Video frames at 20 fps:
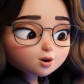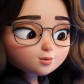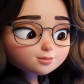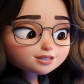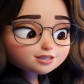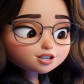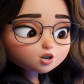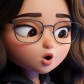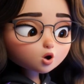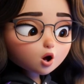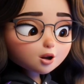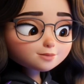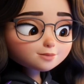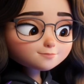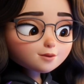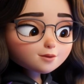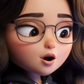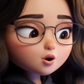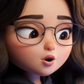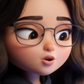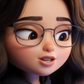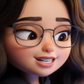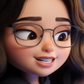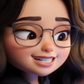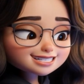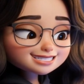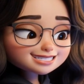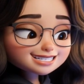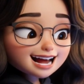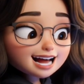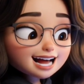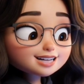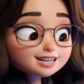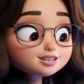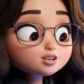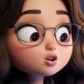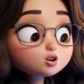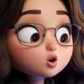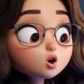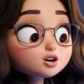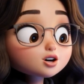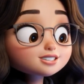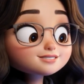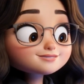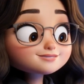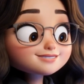Shorts, they may see creator